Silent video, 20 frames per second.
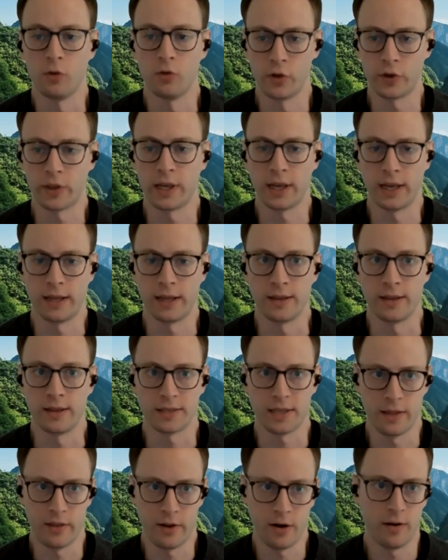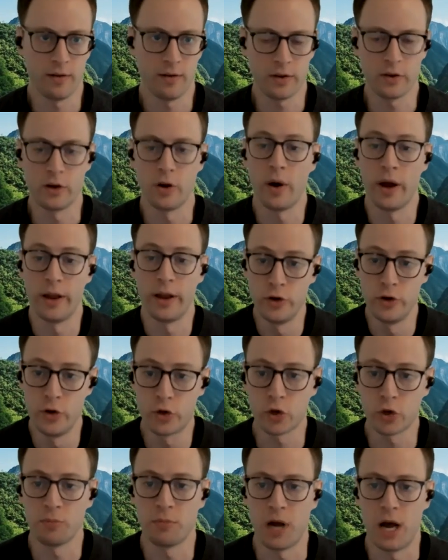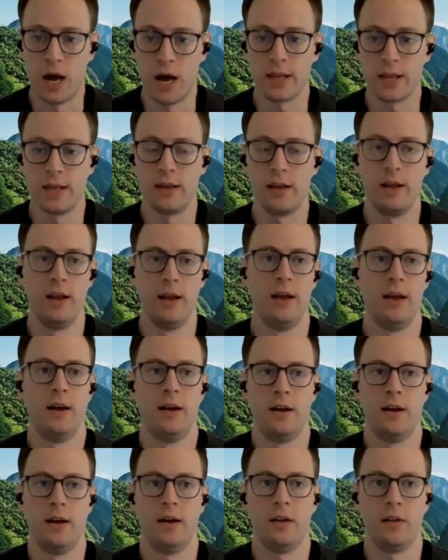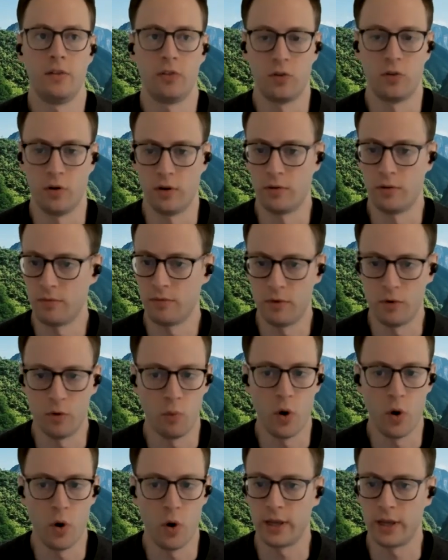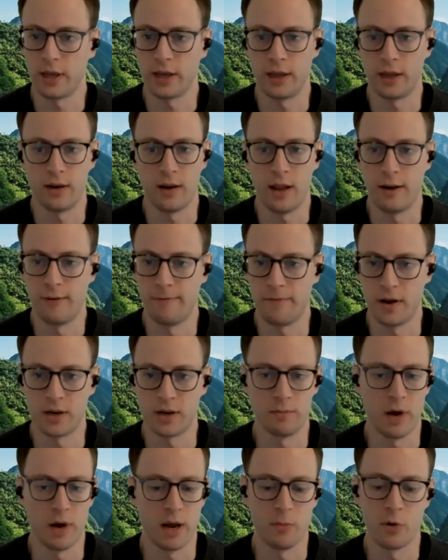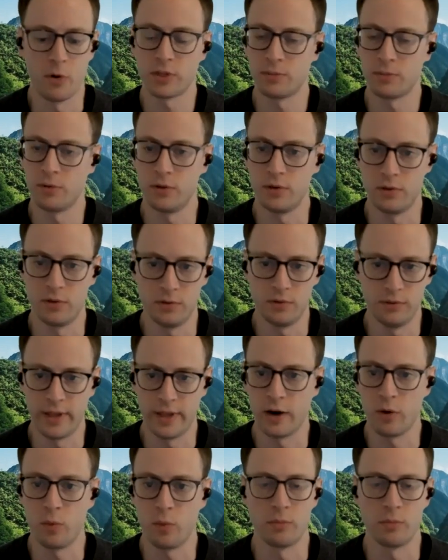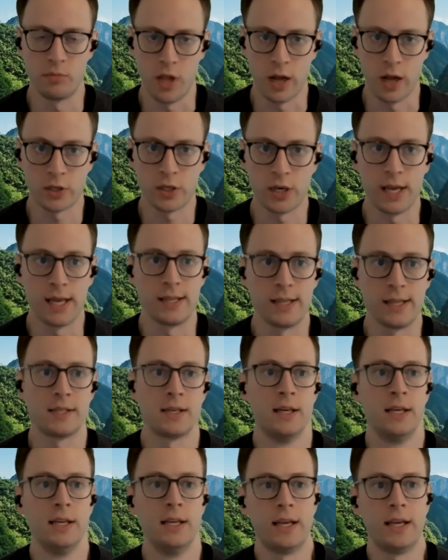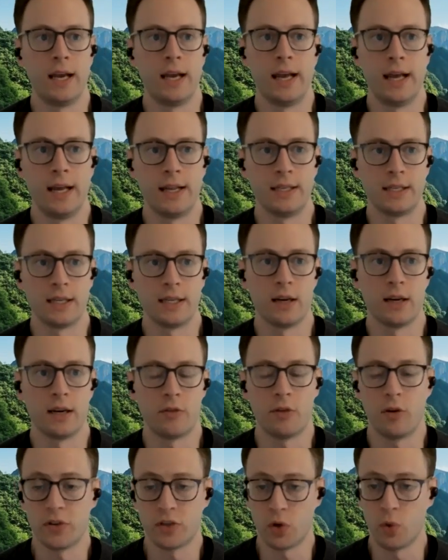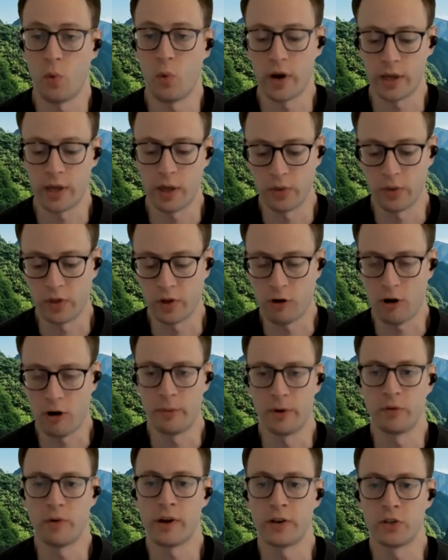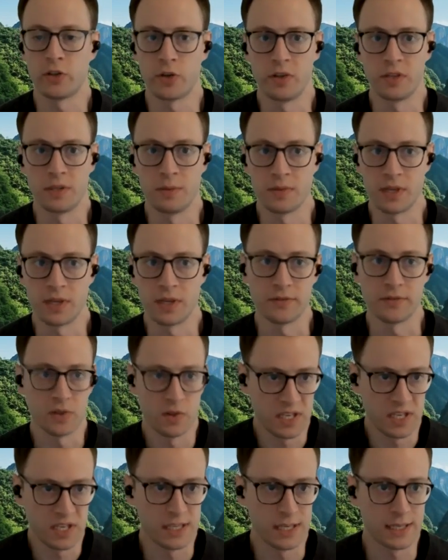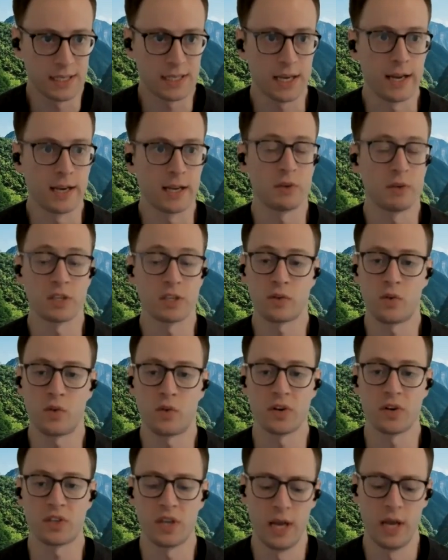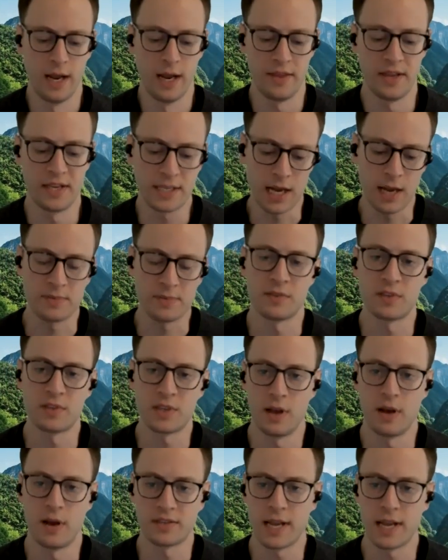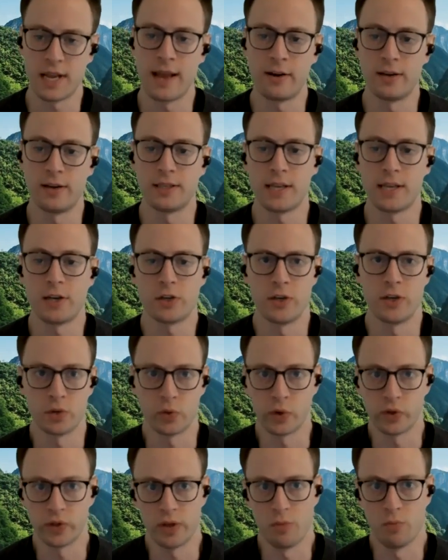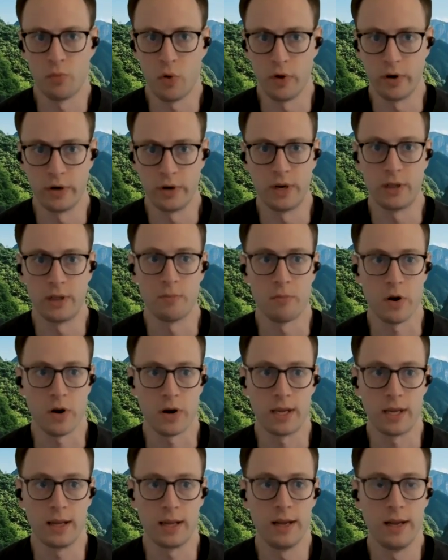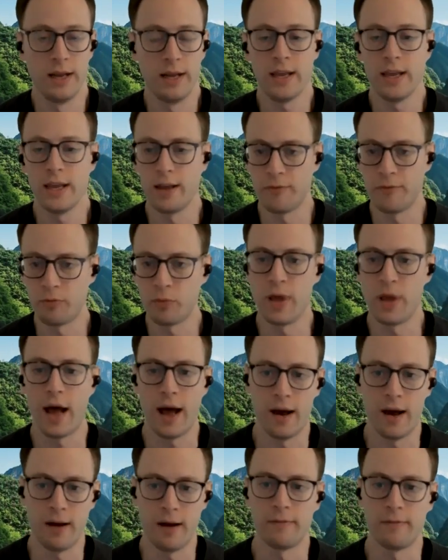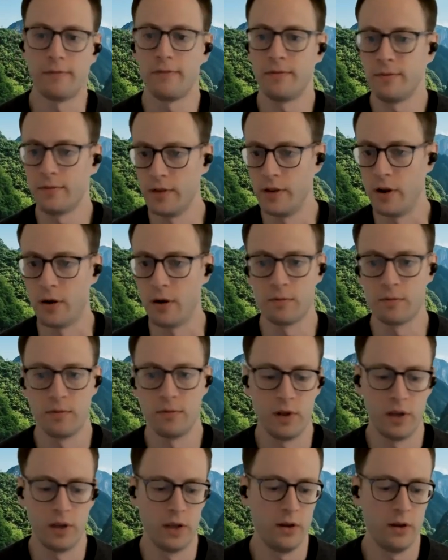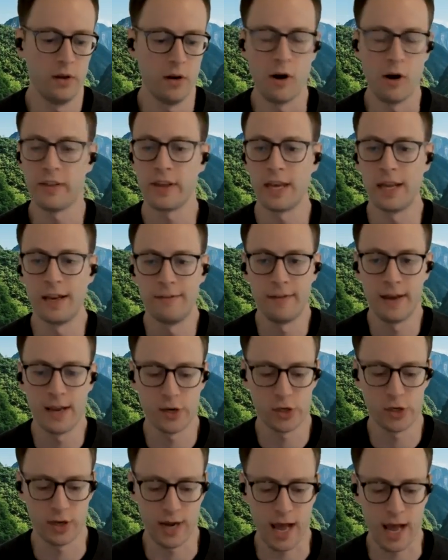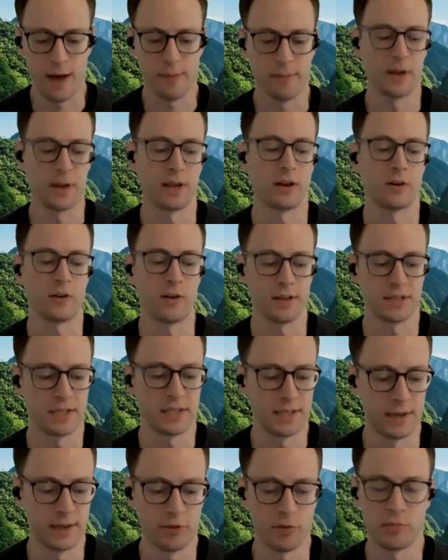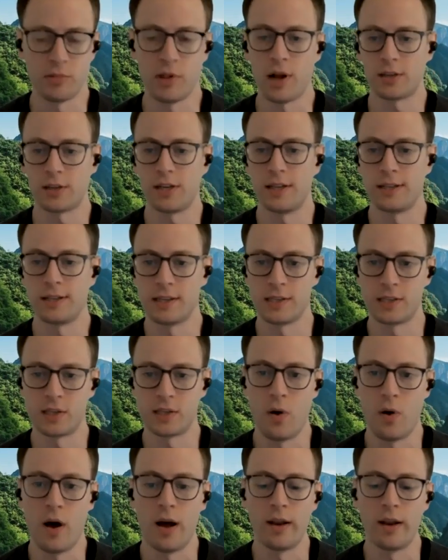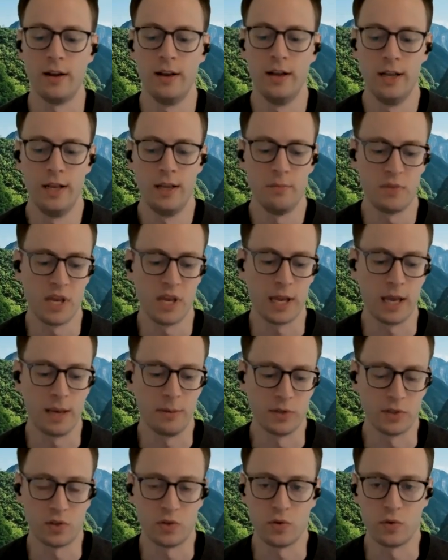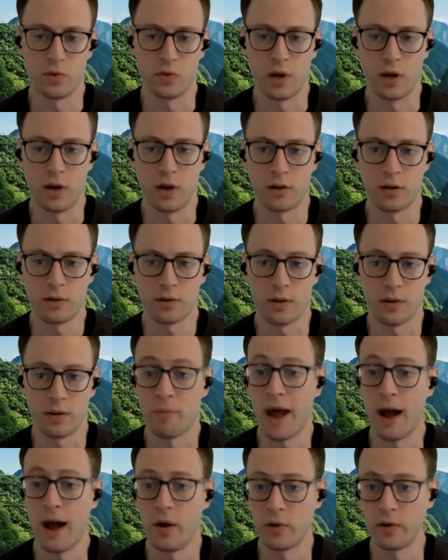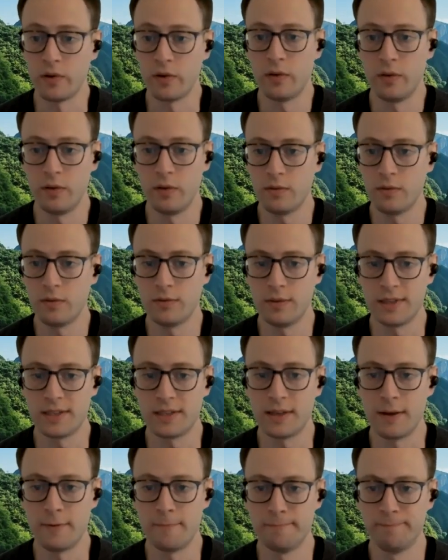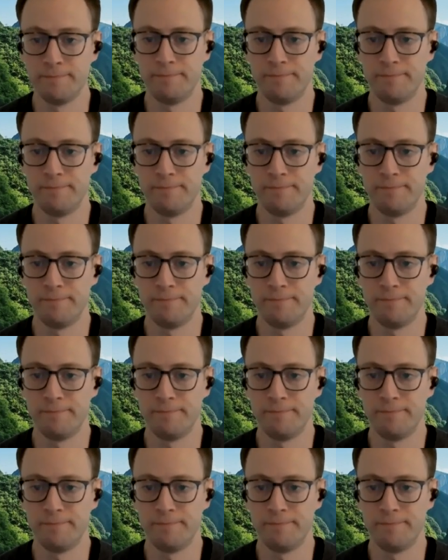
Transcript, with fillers: are looking at this and they're, you know, a neutral body. They're, they're working and funded by multiple layer one blockchains. And uh, they're also working with the carbon registries themselves. So this is exciting because of course, this types of standardization is really important in the market if we have, you know, all the innovation happening across these different blockchains and so on, being able to uh, compound, let's say.